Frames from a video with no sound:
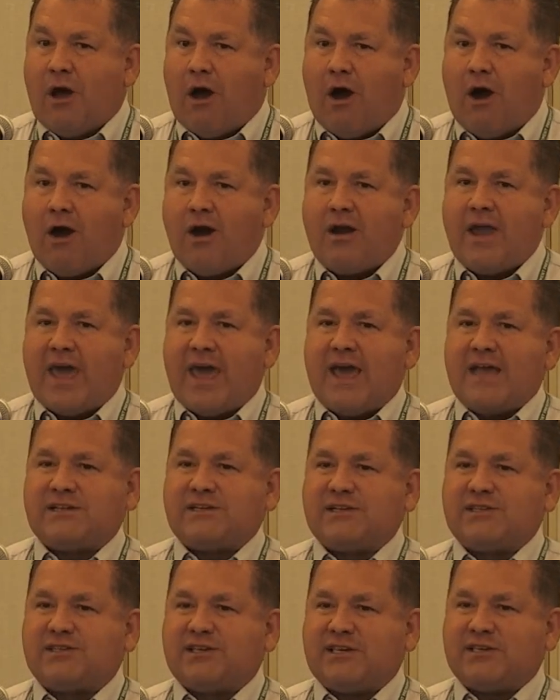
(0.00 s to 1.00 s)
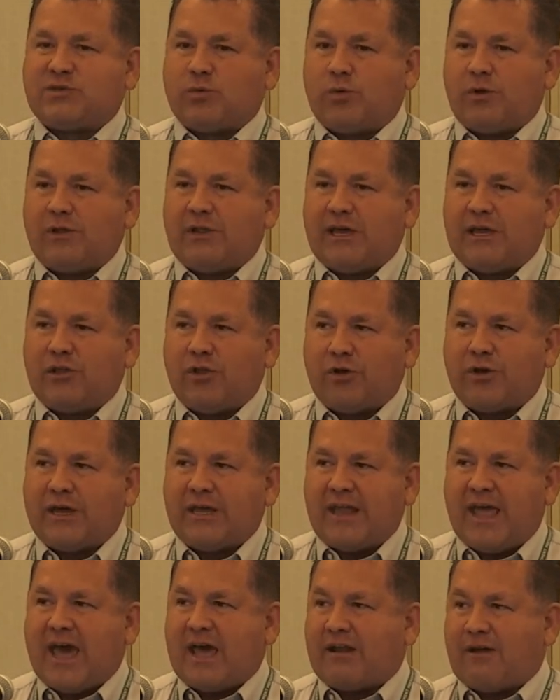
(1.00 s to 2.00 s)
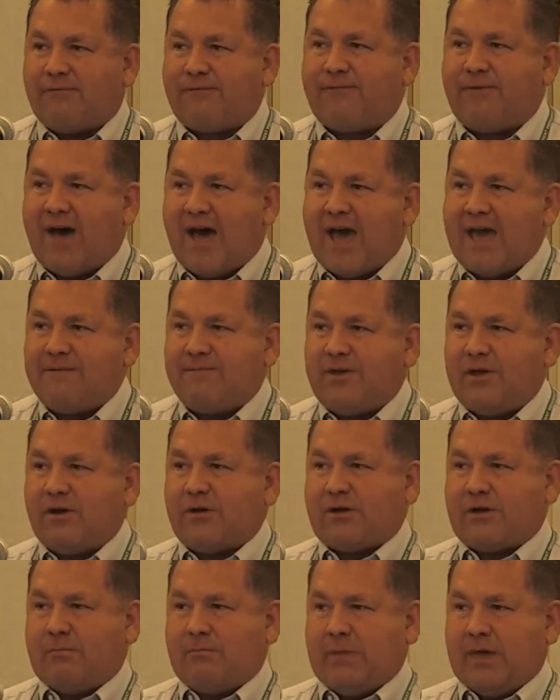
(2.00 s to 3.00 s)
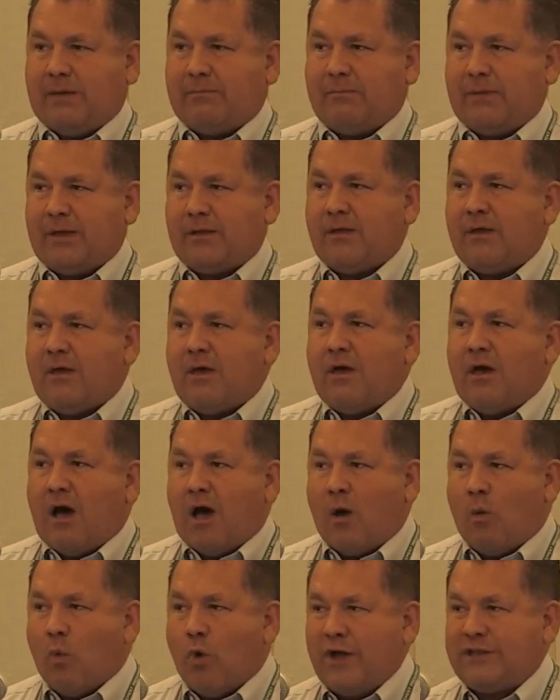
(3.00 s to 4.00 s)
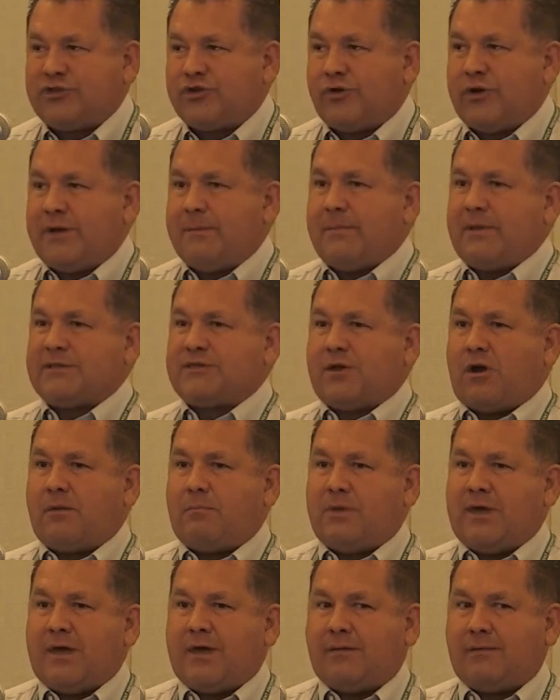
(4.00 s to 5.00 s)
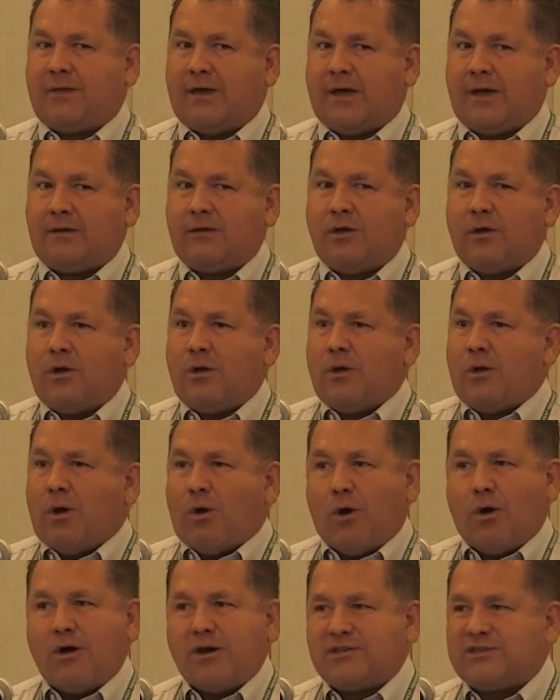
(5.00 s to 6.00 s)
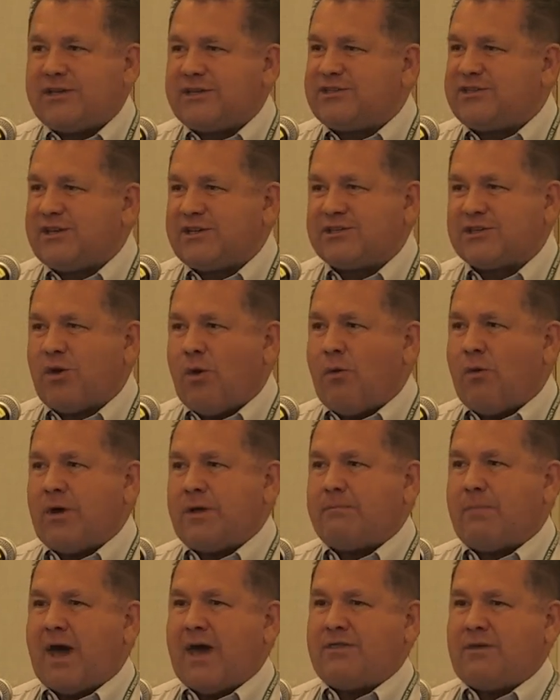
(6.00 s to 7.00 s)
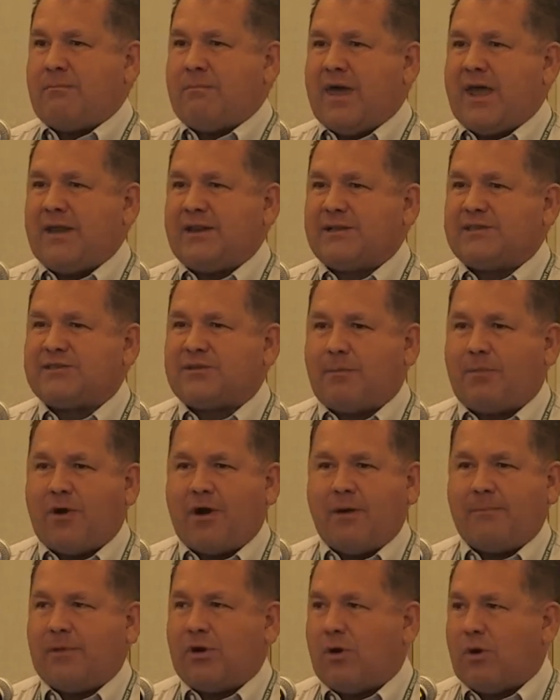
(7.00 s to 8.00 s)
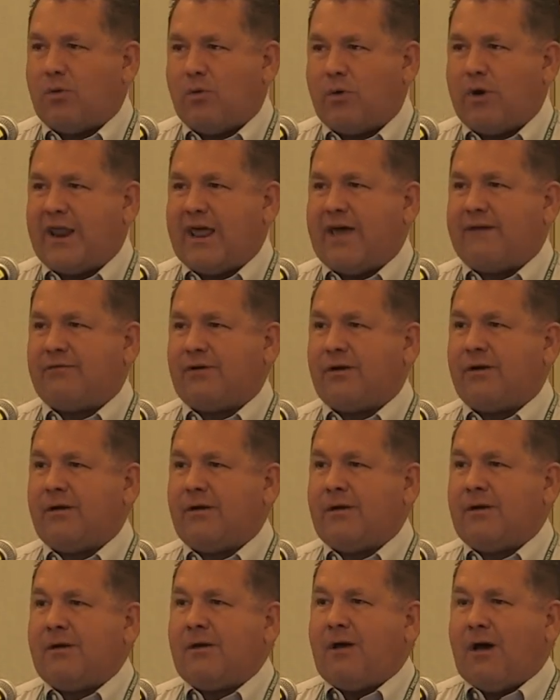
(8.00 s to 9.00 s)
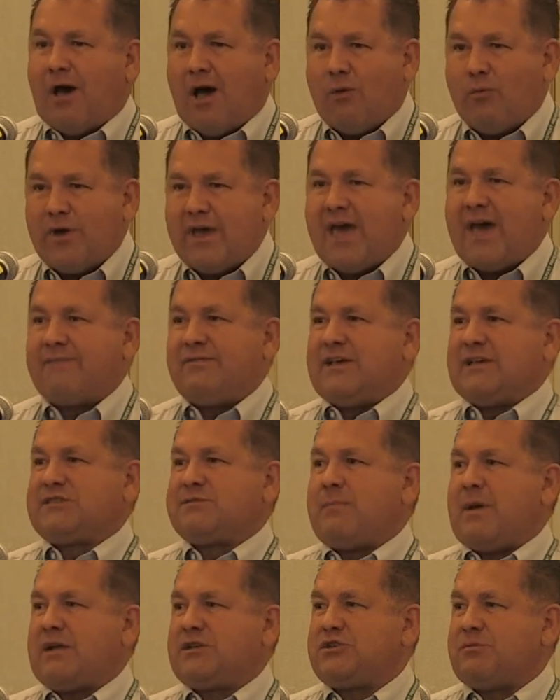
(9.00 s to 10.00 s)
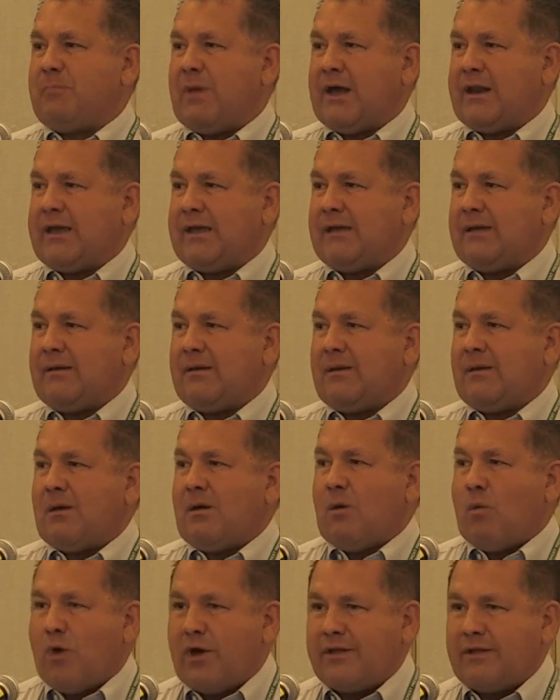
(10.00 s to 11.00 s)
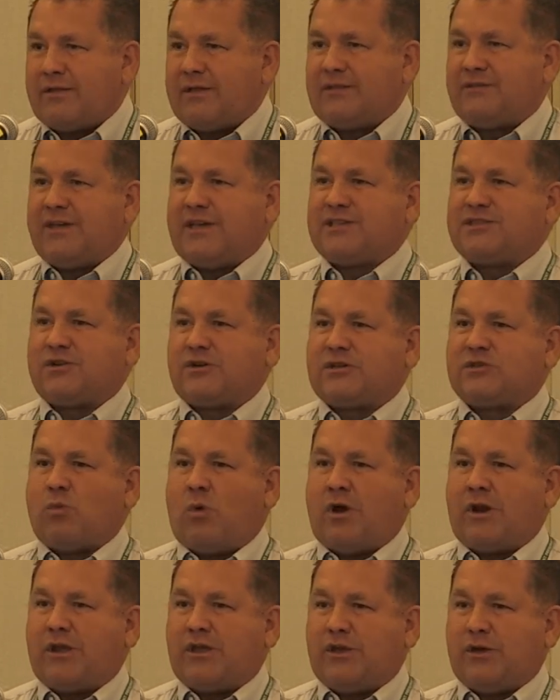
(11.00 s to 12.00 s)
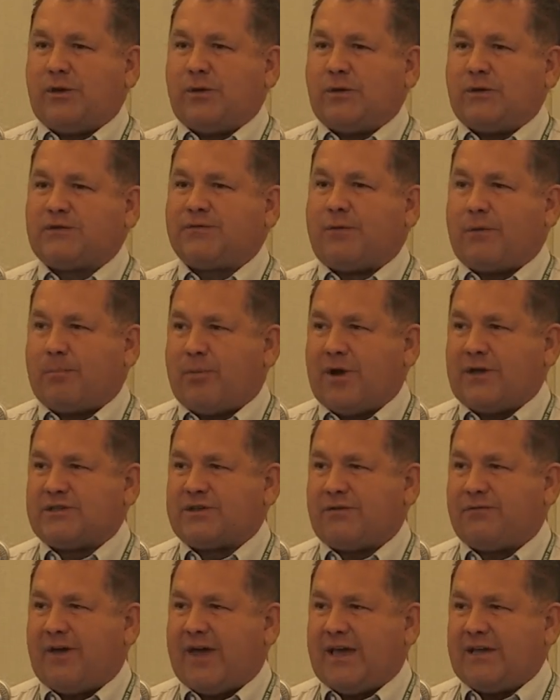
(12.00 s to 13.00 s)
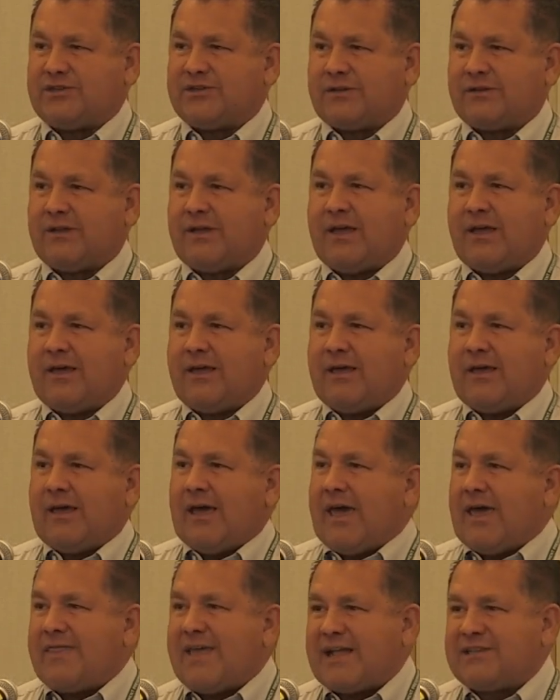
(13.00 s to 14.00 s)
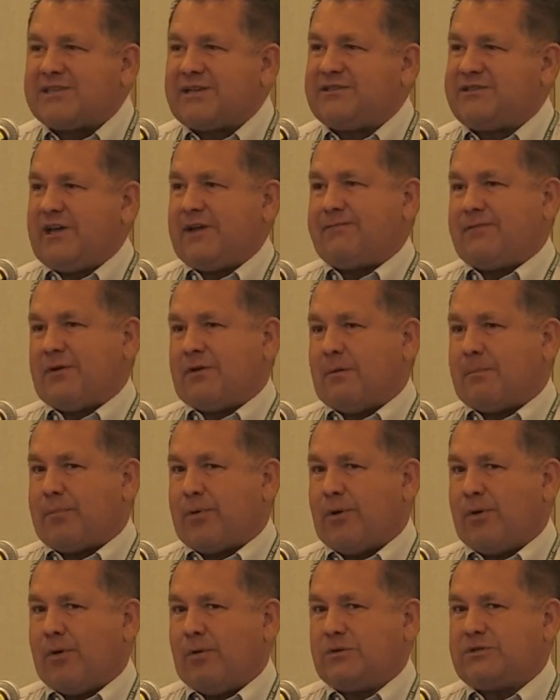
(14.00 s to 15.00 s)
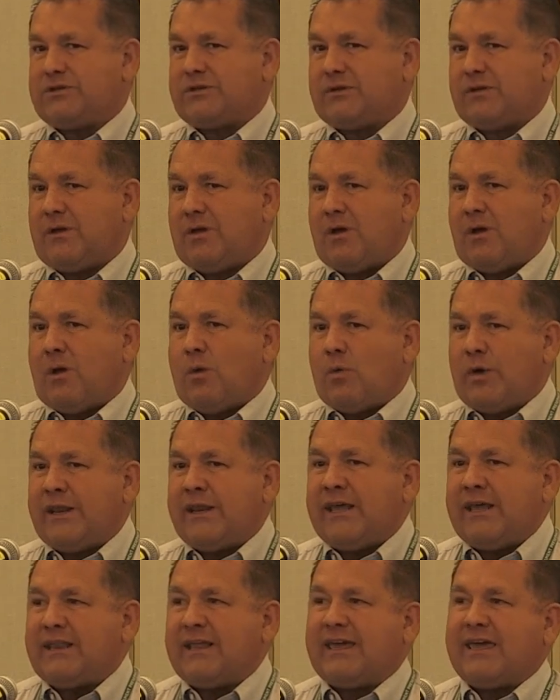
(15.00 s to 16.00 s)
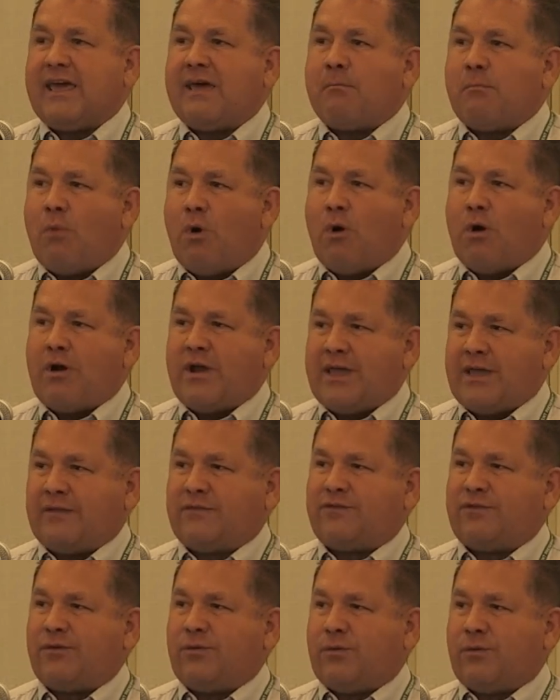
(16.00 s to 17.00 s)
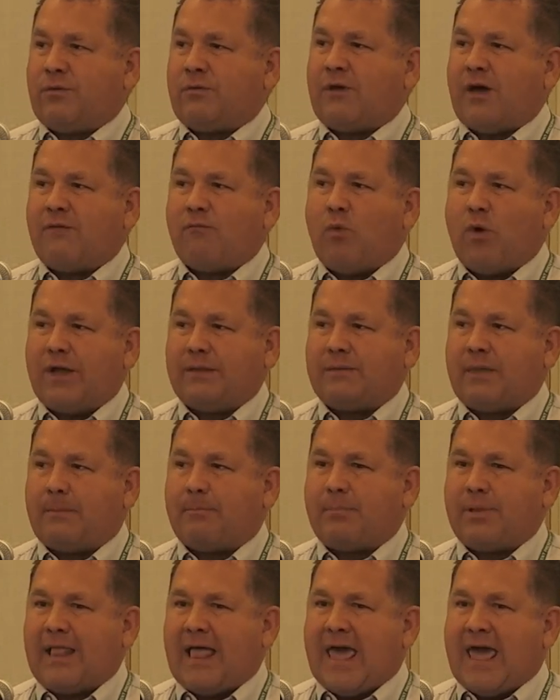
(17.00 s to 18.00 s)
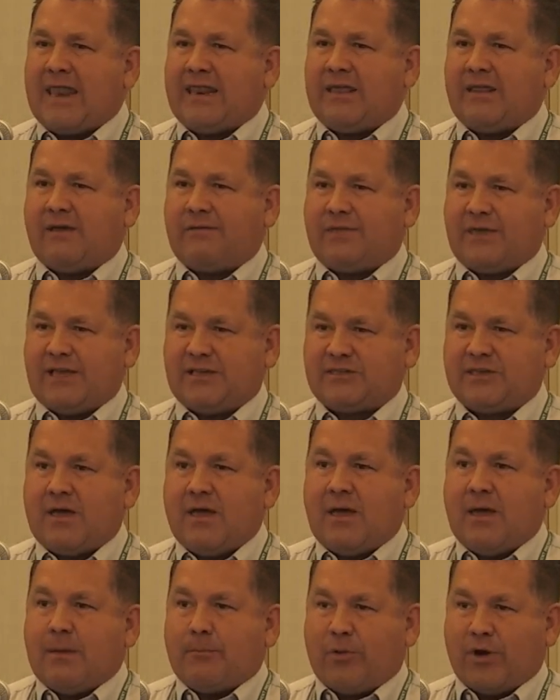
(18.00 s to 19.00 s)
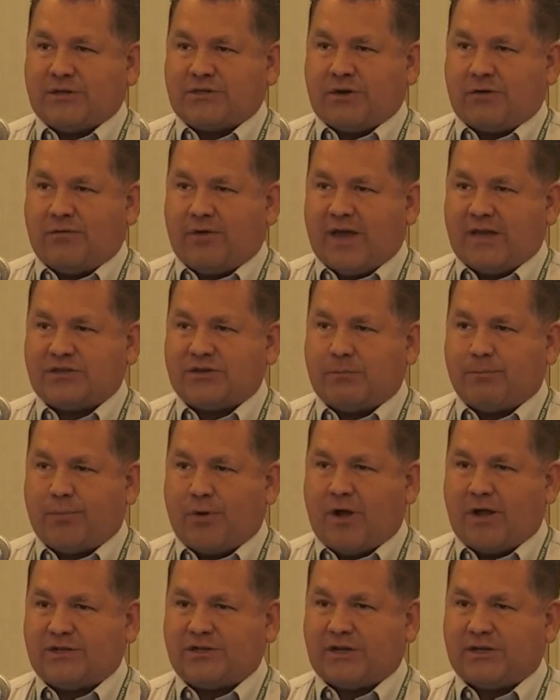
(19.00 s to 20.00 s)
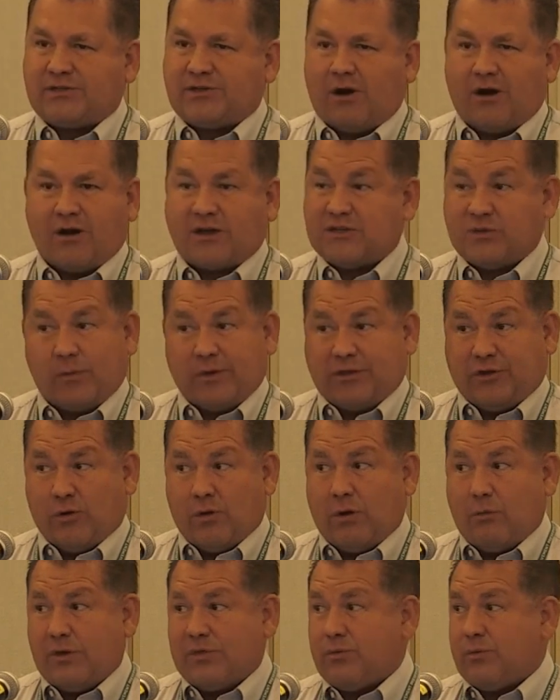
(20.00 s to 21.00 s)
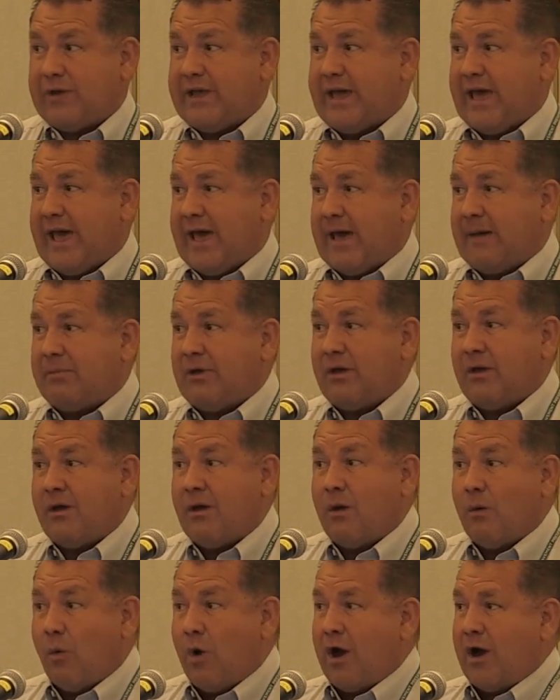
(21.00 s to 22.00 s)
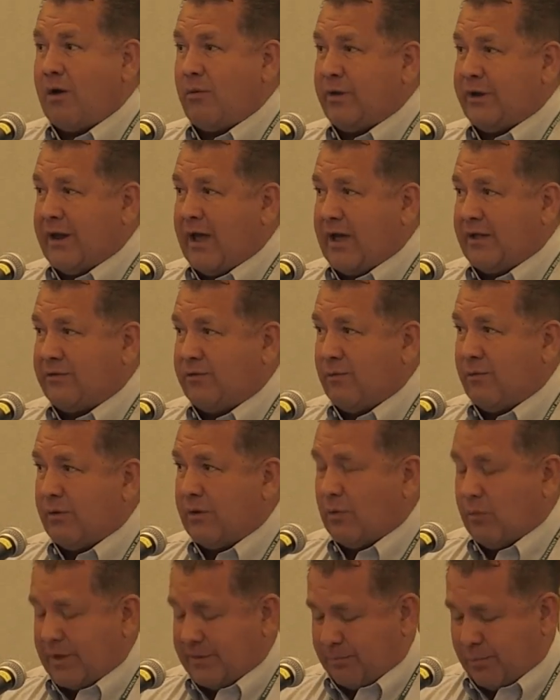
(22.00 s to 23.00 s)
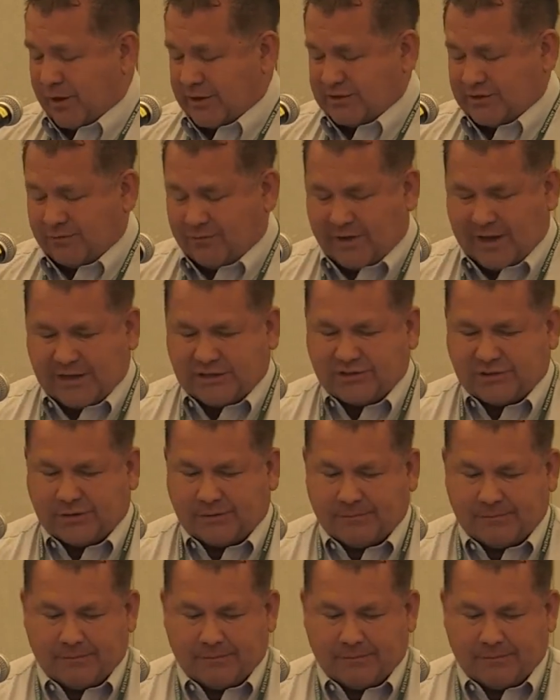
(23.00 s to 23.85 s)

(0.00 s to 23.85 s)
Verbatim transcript: Our agency is really looking at a five-year commitment on what treatments are being done, or is it just going by the maintenance department or whatever? Oh, we have this much money, what do the districts want to use for preservation? And that's a different approach. We need to get more in tune of what the planning of these preservation projects are because we do it with rehab. Why are we not doing it with preservation?